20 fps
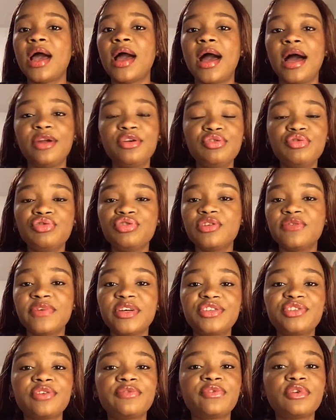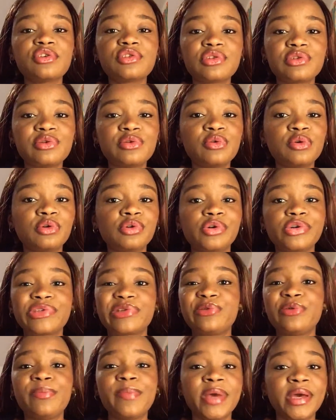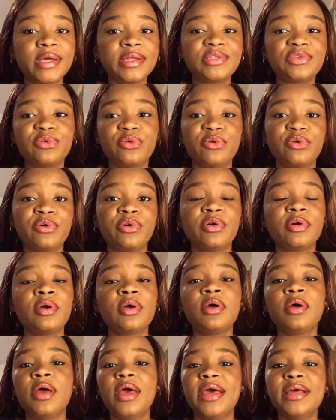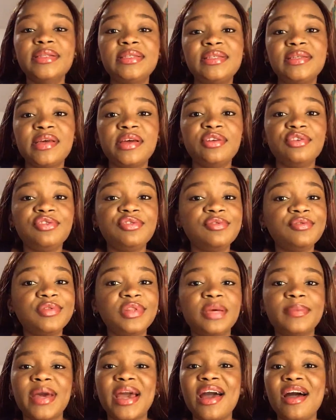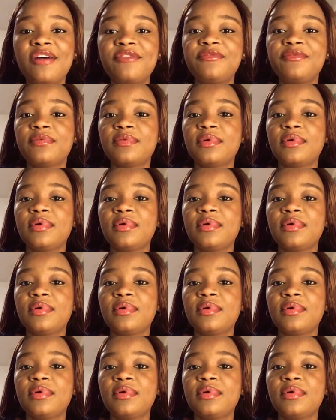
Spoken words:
I don't know, University of Oslo or Oslo Met or NTNU, they might have